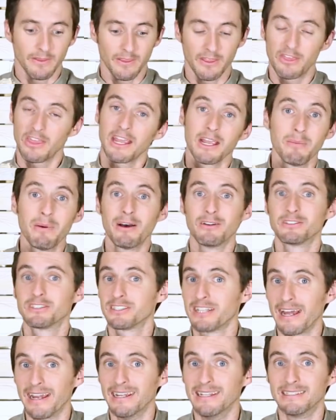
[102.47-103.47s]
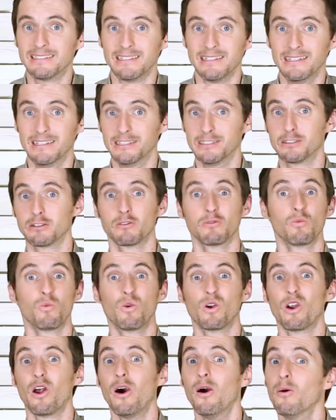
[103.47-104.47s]
The thing about science is
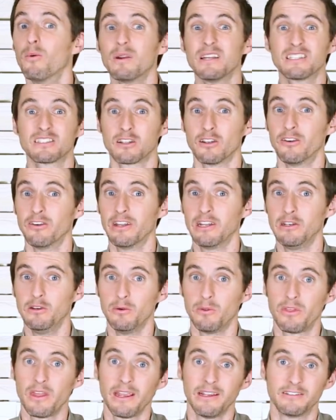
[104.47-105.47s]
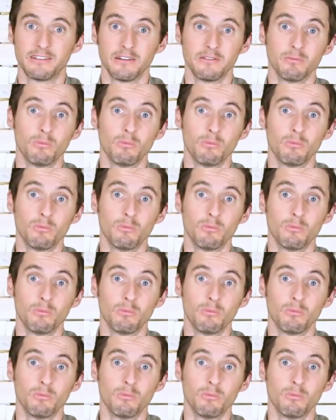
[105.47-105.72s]
we're always learning new things,